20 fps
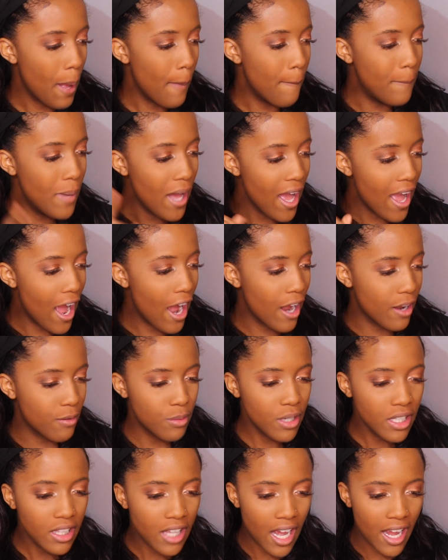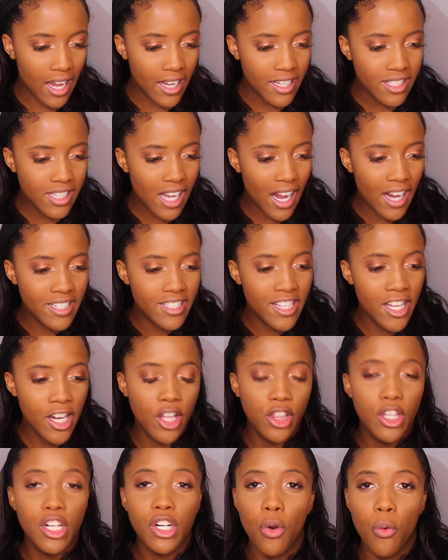But I realized I
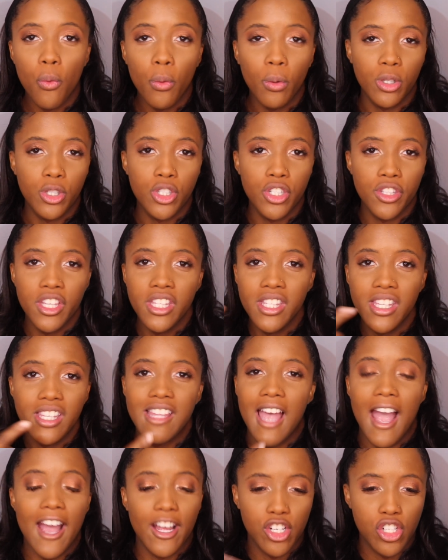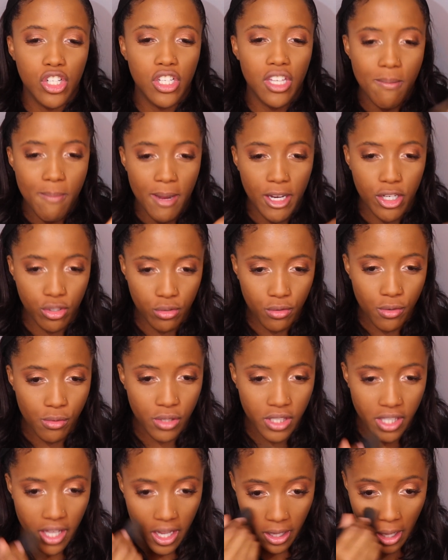didn't look orange. This is actually my
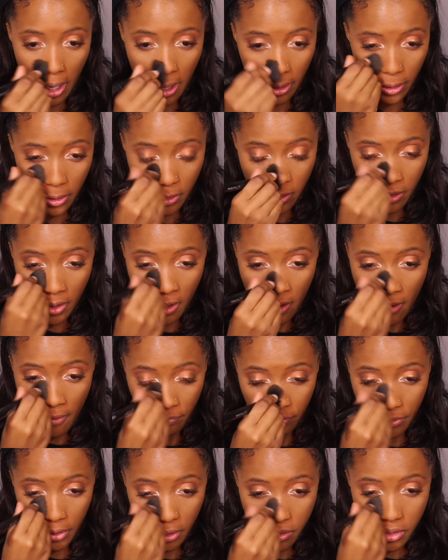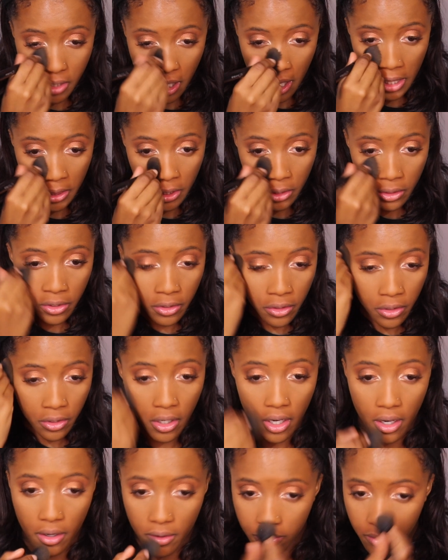true skin color. Those
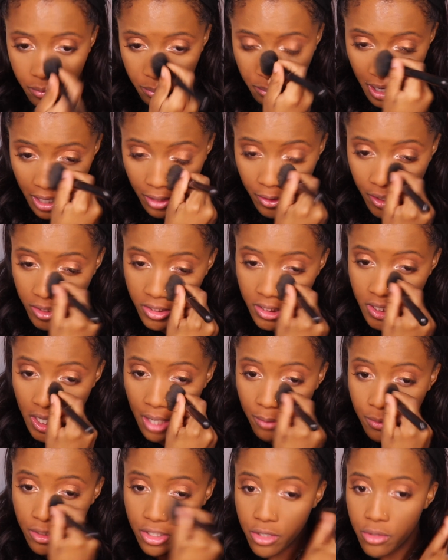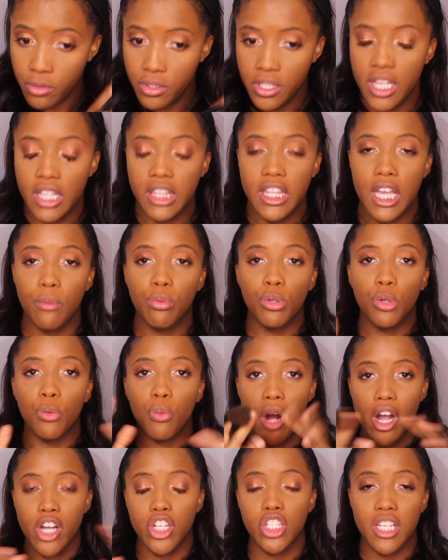other backgrounds that I was using, they were
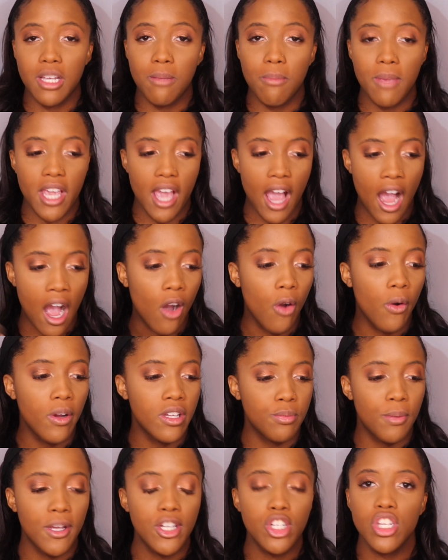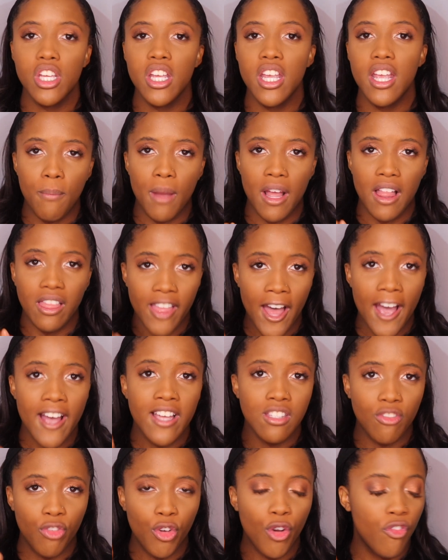washing me out. Especially my
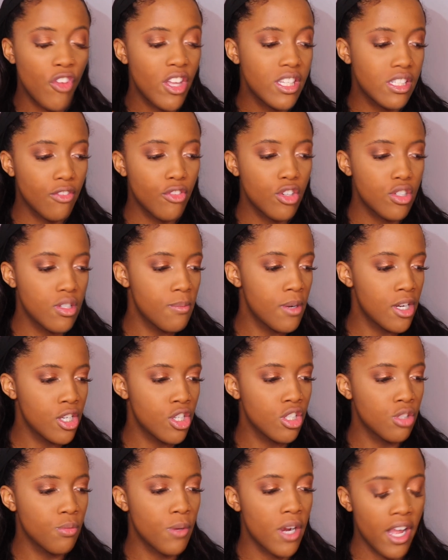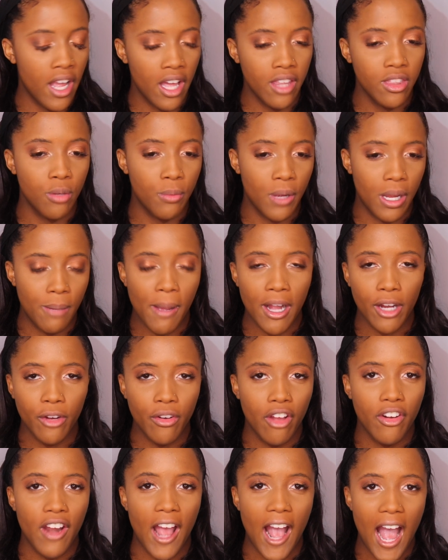last full face of first impressions where I had the red
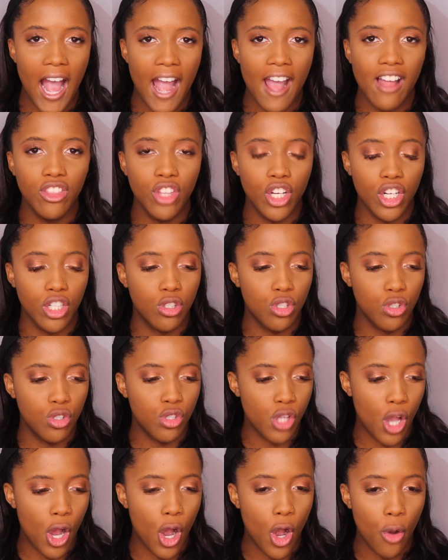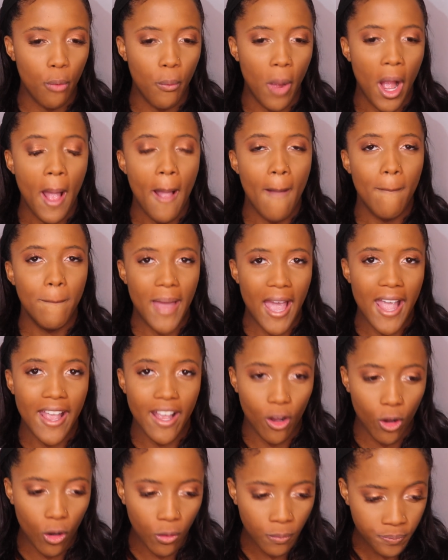background, I looked so
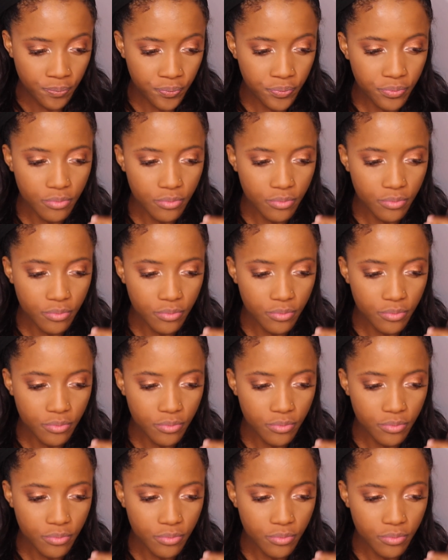pale